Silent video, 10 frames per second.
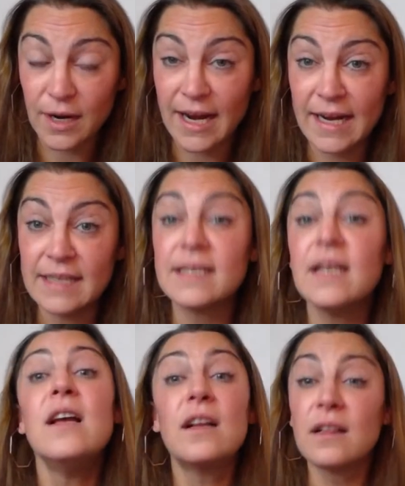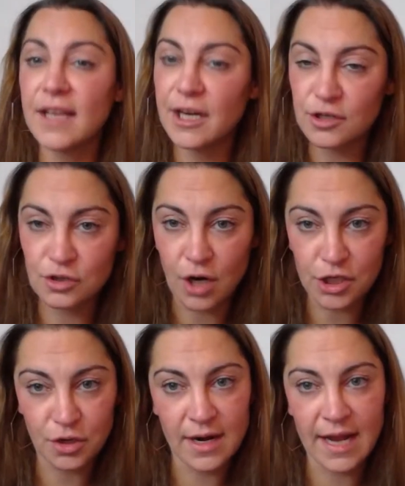praise, clear
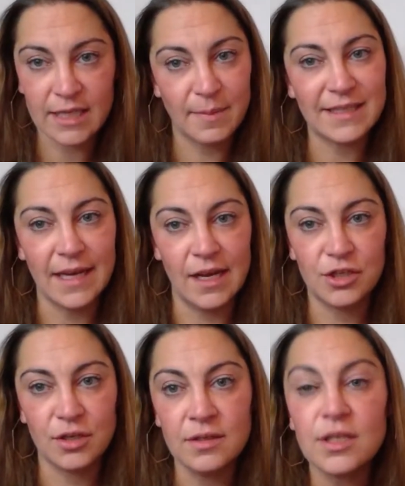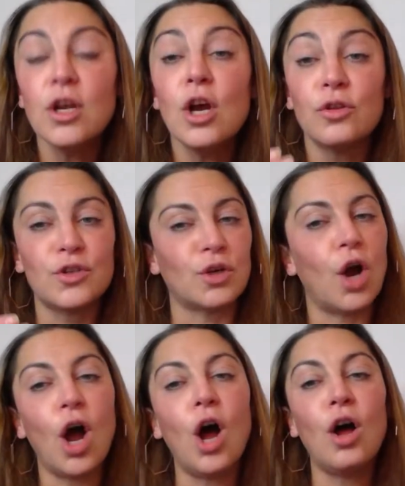structure and expectations, those are
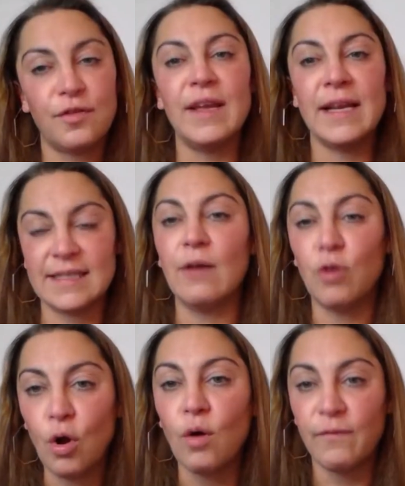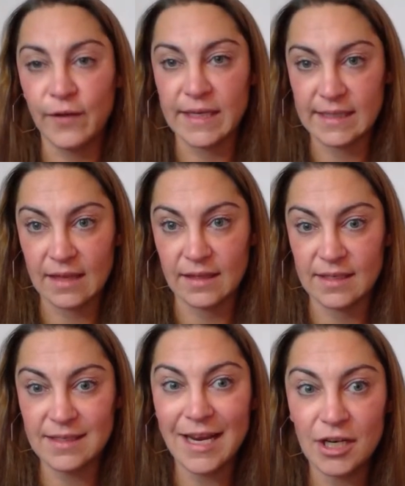all things that will hopefully set the
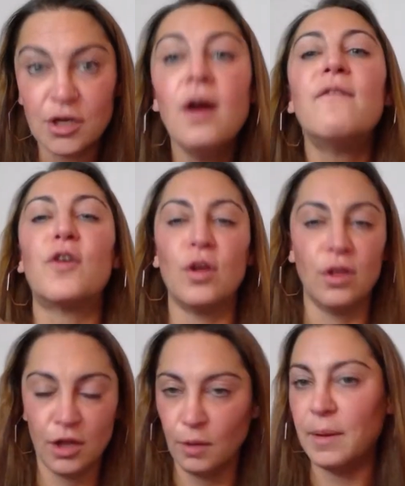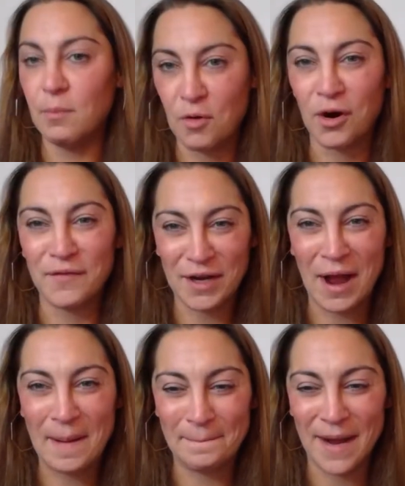stage for a little bit more of a
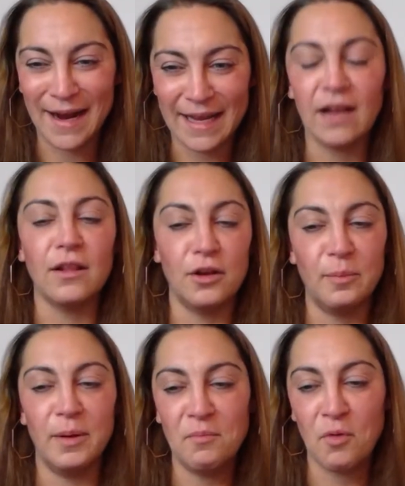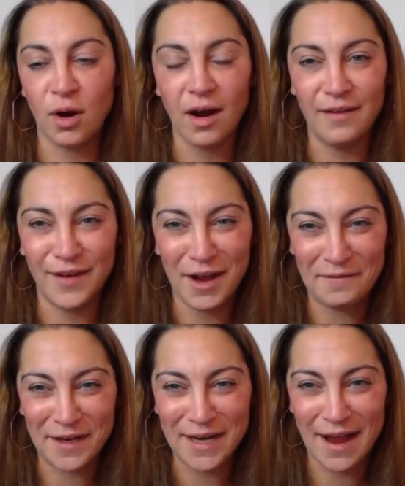calm body, a little bit more
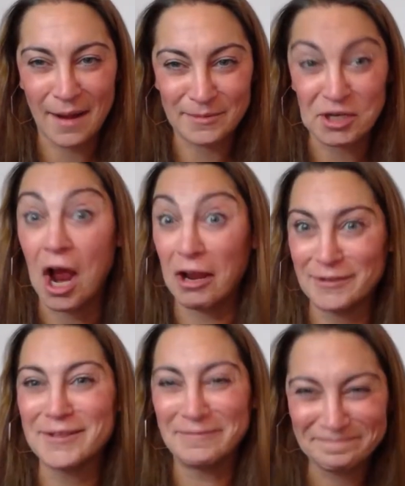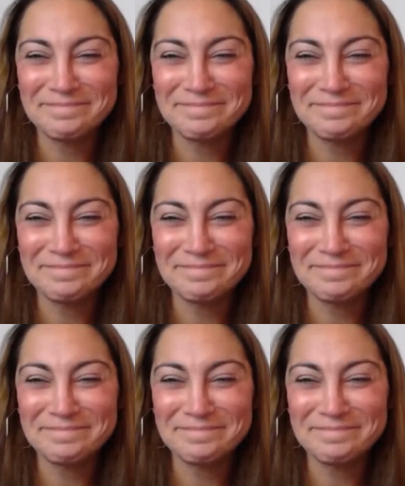of a calm child.